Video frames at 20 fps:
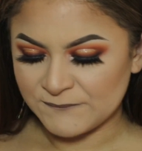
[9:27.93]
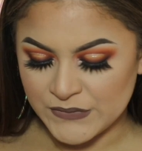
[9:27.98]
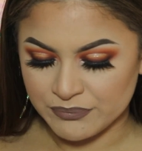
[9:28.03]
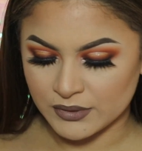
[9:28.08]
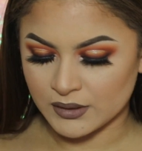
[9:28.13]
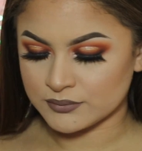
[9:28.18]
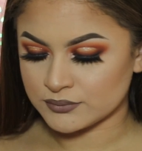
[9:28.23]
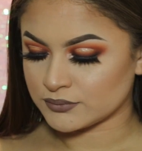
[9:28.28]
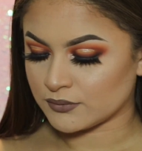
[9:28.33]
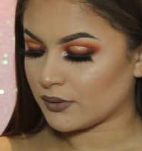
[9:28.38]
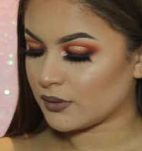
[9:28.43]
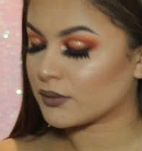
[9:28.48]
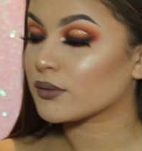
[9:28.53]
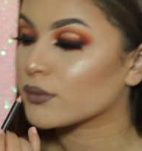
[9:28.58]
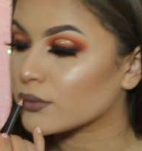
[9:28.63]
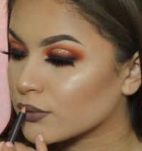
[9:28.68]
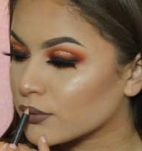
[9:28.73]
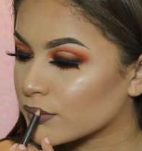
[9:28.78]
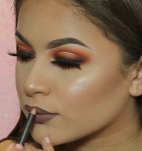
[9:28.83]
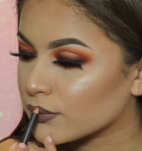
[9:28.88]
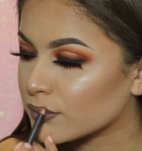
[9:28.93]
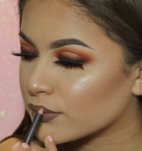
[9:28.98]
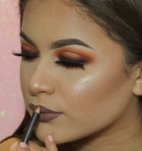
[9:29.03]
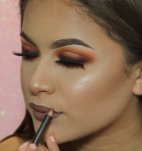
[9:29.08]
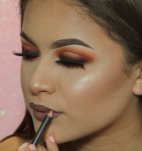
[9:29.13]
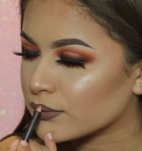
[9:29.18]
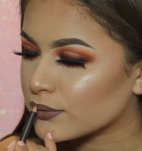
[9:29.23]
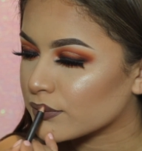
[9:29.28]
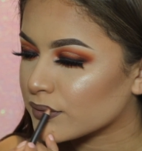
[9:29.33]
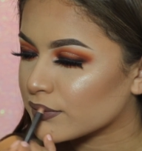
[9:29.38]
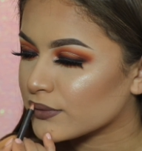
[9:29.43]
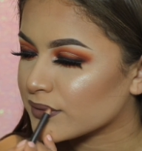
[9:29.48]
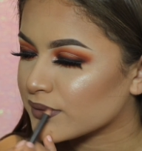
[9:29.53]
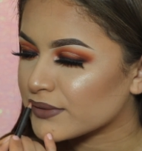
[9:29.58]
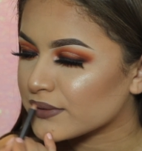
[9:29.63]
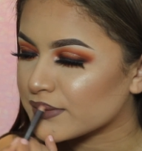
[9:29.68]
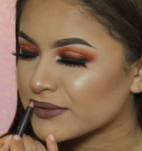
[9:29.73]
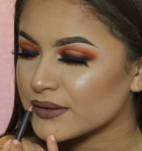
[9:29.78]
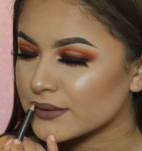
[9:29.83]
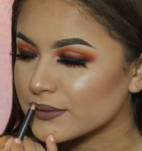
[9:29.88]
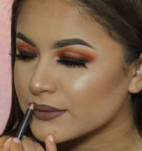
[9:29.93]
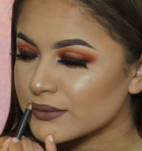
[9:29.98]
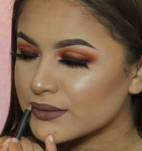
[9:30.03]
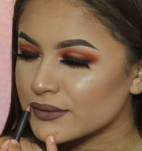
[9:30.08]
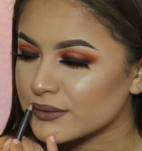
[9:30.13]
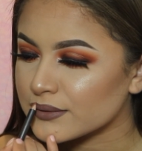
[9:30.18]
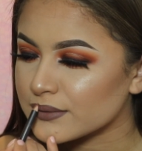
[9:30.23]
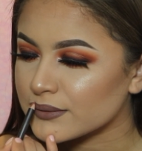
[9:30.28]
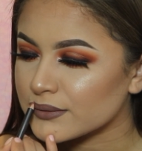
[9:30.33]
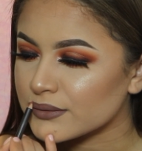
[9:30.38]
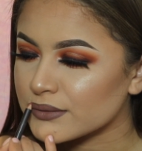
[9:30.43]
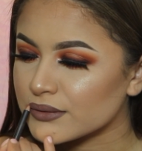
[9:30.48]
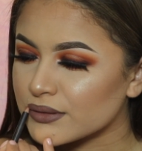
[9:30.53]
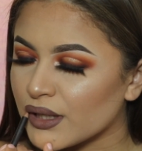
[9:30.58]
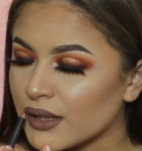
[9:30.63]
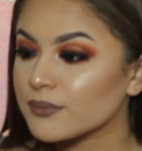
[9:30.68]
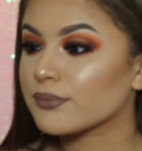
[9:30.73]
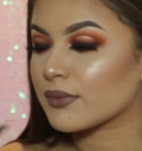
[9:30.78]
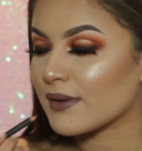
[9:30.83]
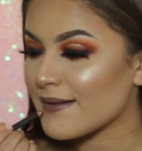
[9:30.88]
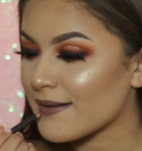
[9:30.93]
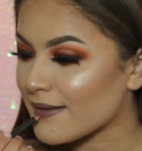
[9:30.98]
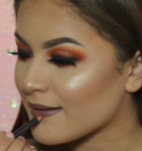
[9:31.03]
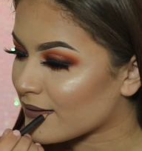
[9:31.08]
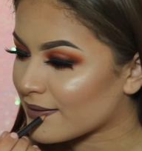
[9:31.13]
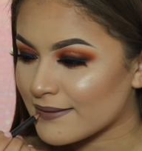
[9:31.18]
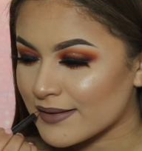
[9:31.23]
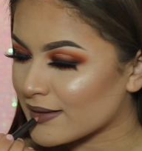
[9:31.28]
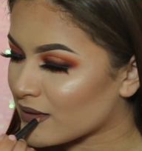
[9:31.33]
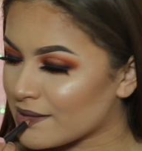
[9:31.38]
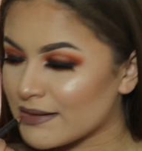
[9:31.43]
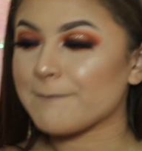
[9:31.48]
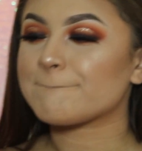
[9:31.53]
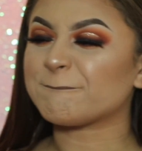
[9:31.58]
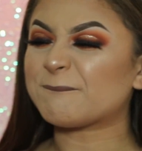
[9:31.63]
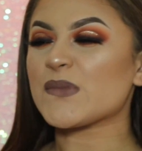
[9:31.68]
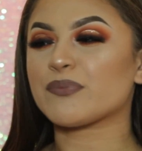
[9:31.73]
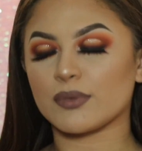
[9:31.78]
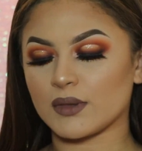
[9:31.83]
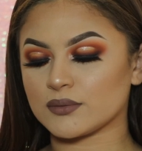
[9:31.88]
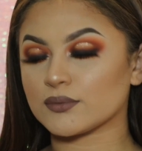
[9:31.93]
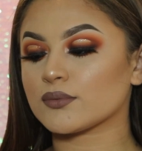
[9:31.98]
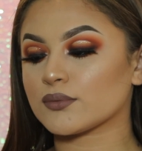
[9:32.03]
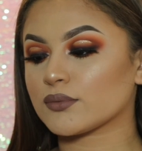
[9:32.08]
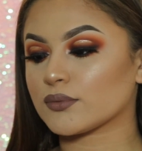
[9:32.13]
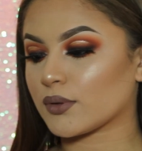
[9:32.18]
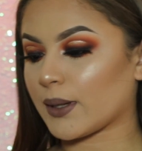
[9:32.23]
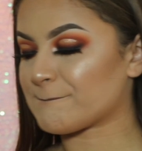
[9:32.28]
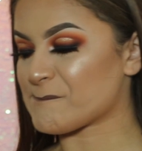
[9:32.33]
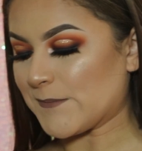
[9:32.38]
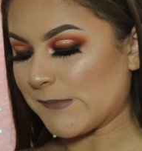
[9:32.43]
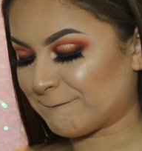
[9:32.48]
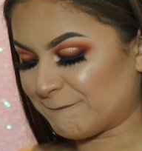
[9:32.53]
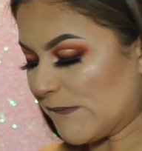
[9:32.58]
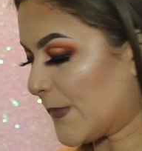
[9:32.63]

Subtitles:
liquid lipstick in the color Dulce K just into the center, and I